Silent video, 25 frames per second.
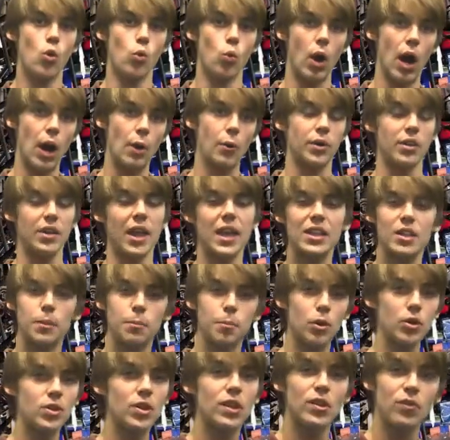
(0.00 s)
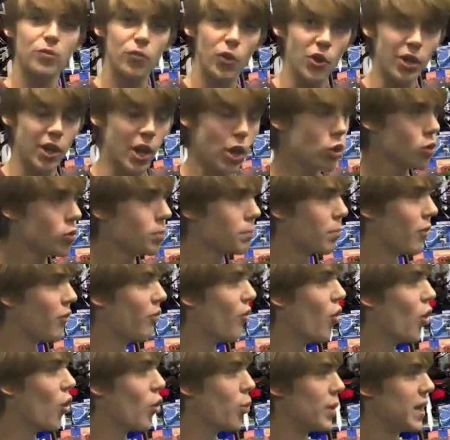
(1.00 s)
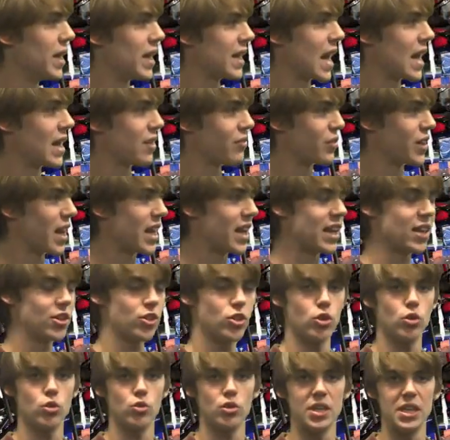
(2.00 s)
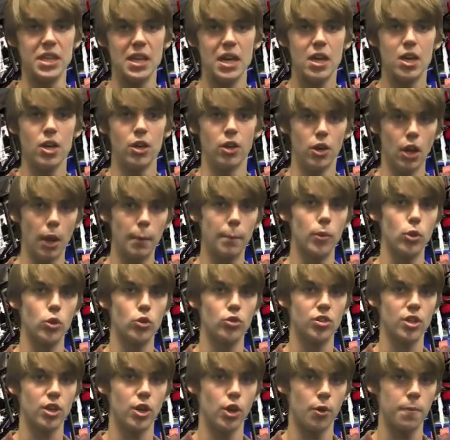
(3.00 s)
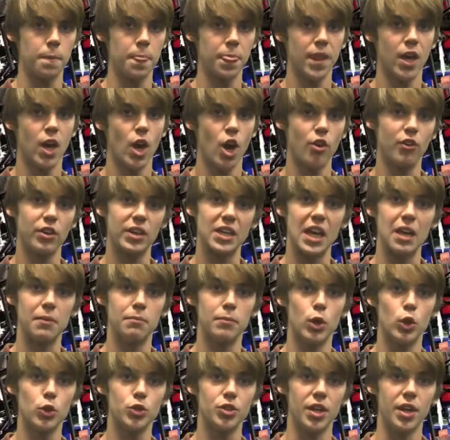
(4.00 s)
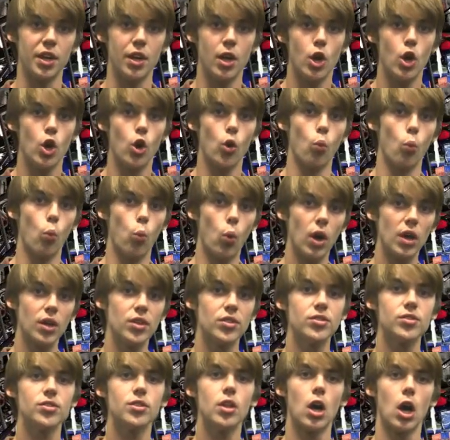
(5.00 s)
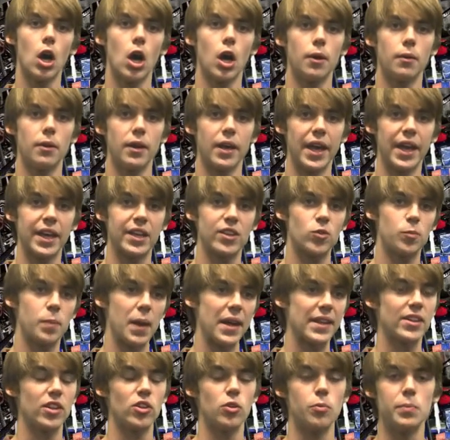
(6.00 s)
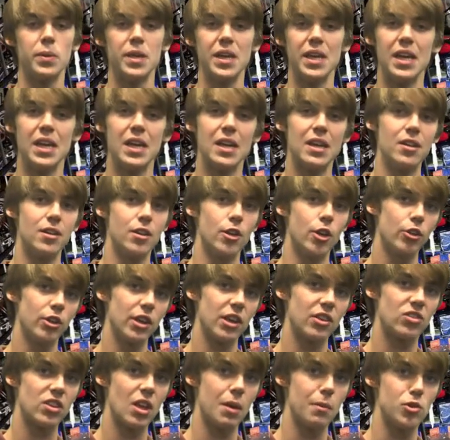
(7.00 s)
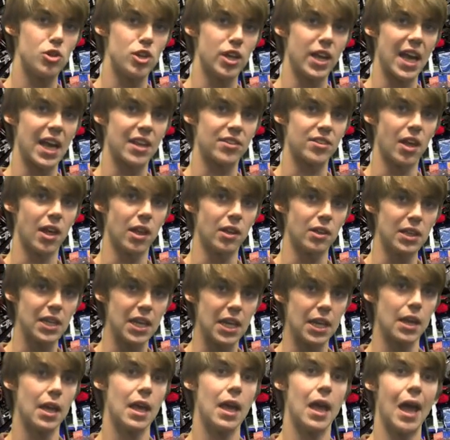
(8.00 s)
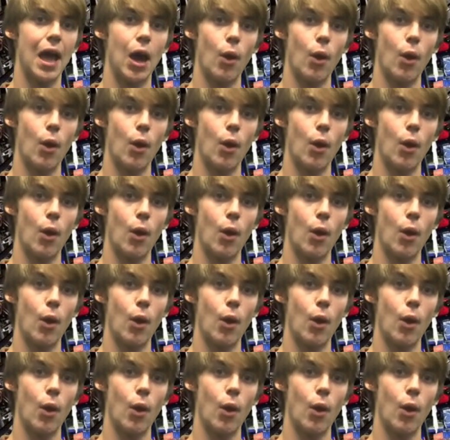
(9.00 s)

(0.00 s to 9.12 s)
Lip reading: I would like to put this footnote before we kind of get into the numbers here. Hurricane Milton was not expected to be nearly as damaging as Helene.